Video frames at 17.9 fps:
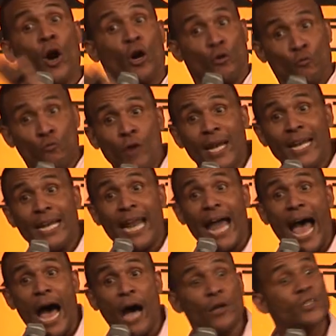a part of
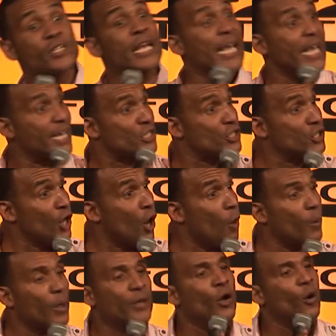running the house is
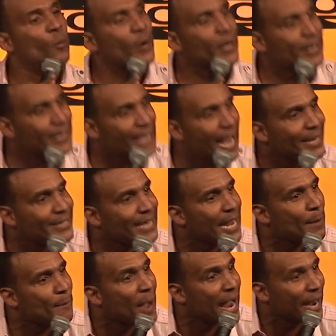knowing where the
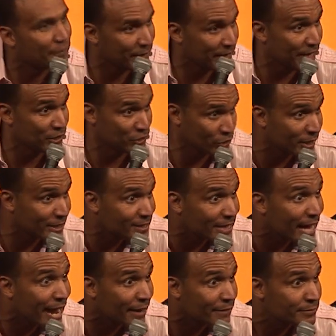goddamn iron is. You
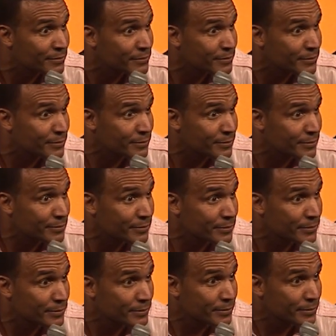
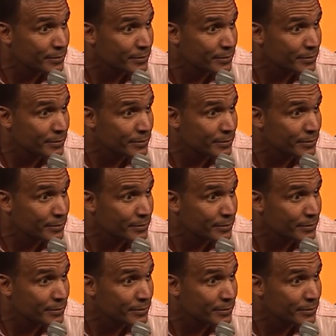understand?